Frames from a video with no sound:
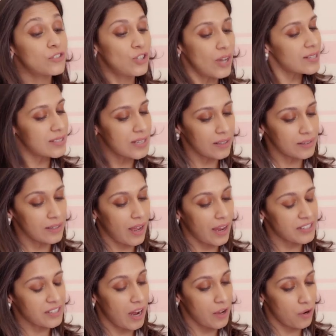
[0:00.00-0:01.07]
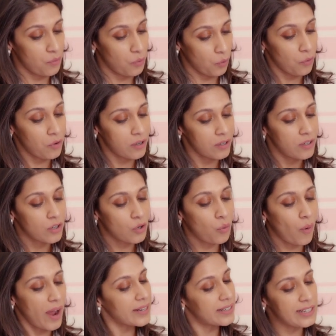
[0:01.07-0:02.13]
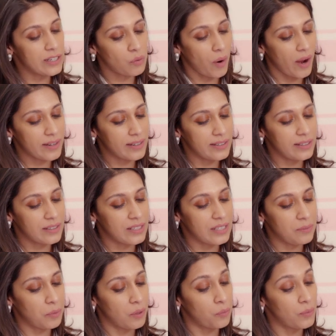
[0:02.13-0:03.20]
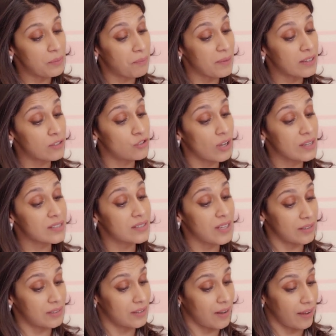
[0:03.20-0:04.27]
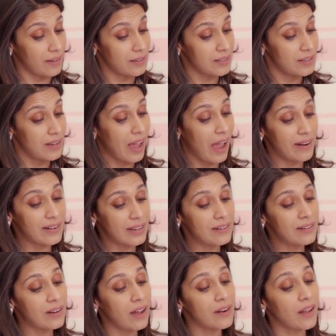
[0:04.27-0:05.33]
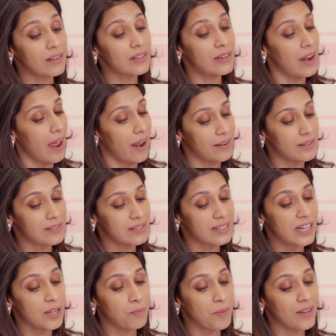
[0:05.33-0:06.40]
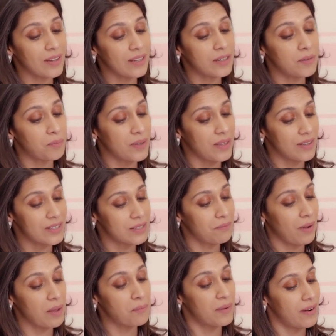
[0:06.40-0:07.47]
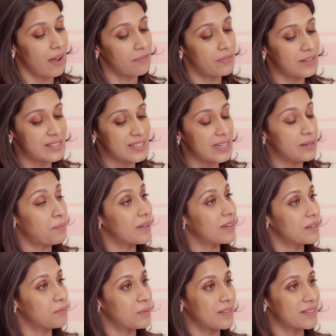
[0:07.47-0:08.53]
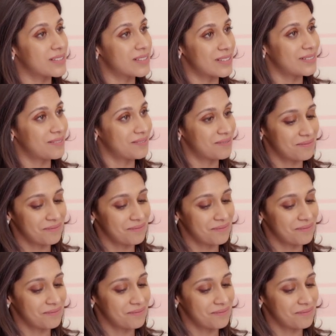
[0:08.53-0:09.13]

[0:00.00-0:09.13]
Just the other night I awoke. Quietly keep weeping just the other night, and in another land, sleeping in peace, my beloved, sleeping in peace.